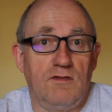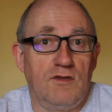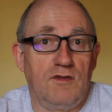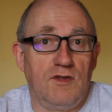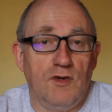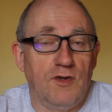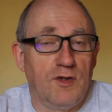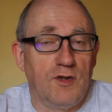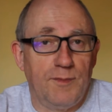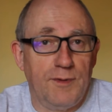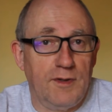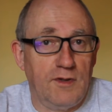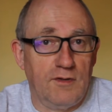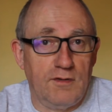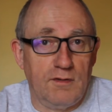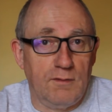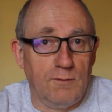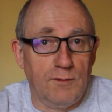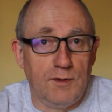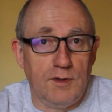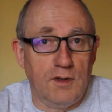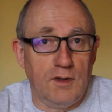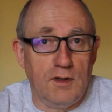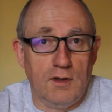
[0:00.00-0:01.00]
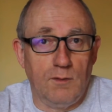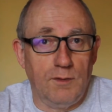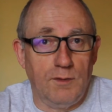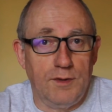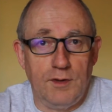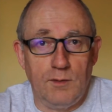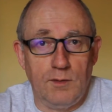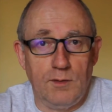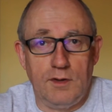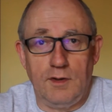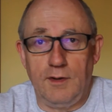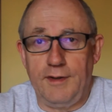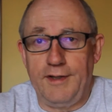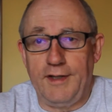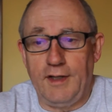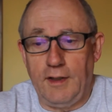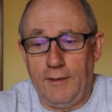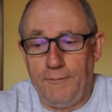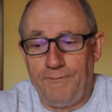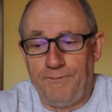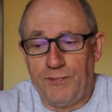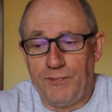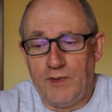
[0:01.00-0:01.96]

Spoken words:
the other person wouldn't know what you were doing.